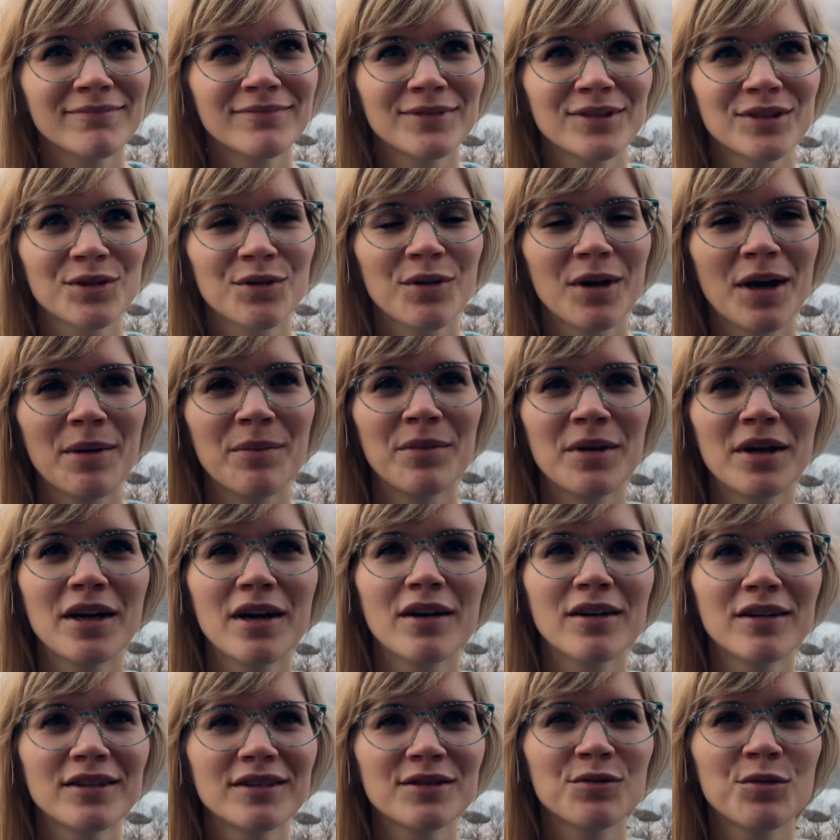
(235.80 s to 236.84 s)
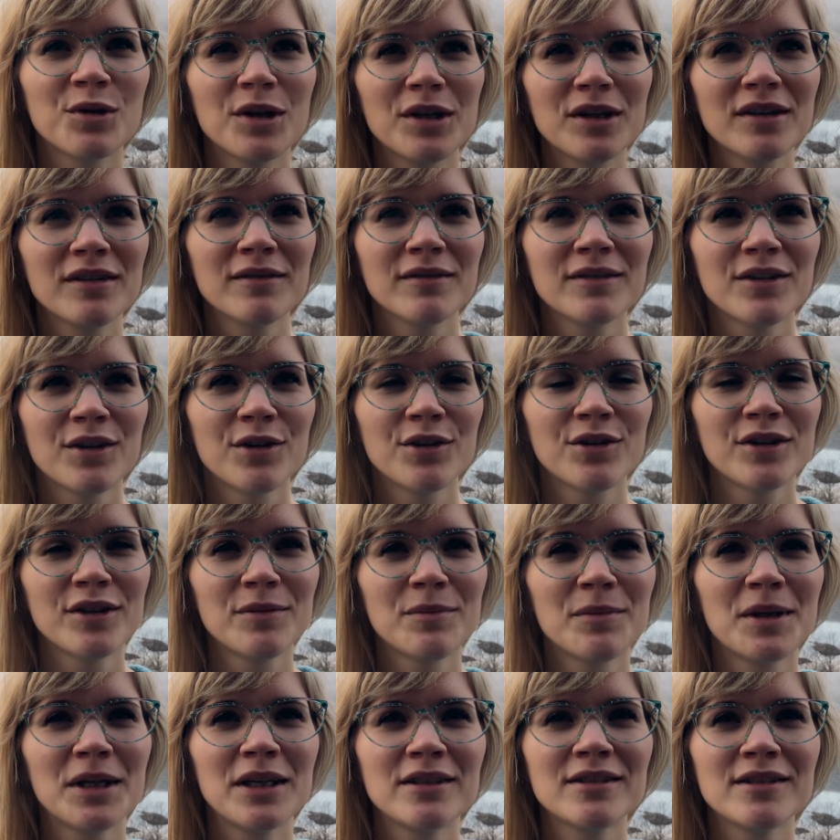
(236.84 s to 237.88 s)
so I'm the youngest one,
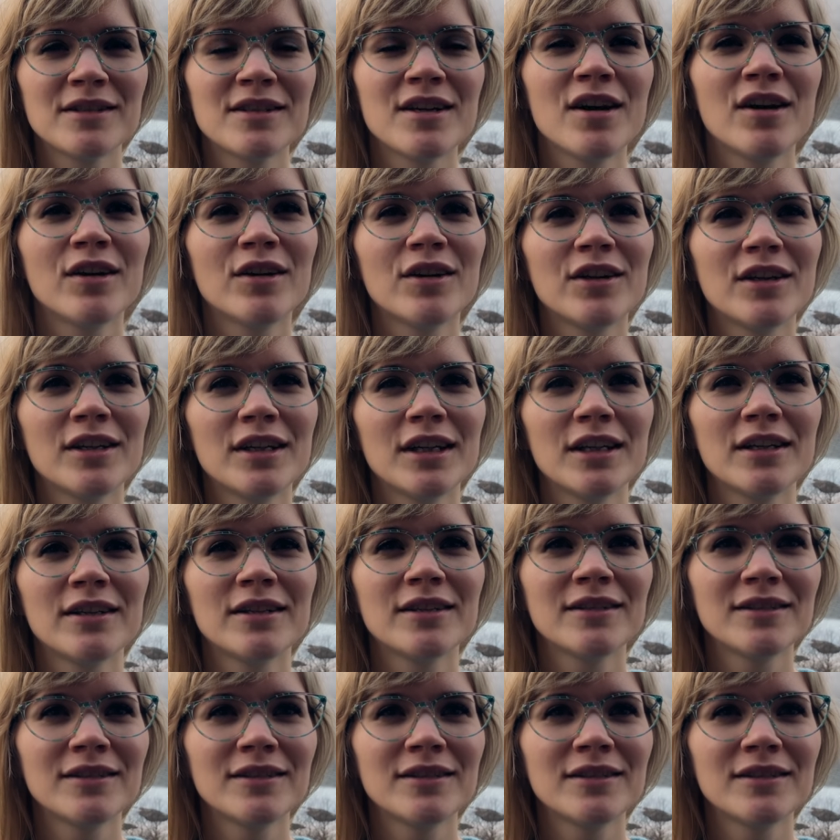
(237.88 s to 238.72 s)
13 minutes younger than